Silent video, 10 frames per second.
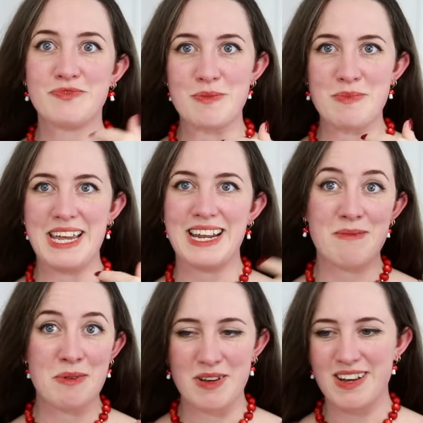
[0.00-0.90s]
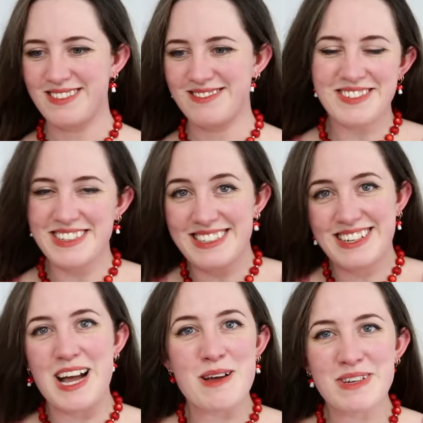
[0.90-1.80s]
for me. And I'm a
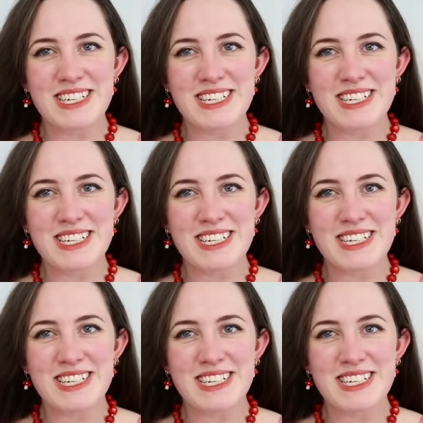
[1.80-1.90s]
I'm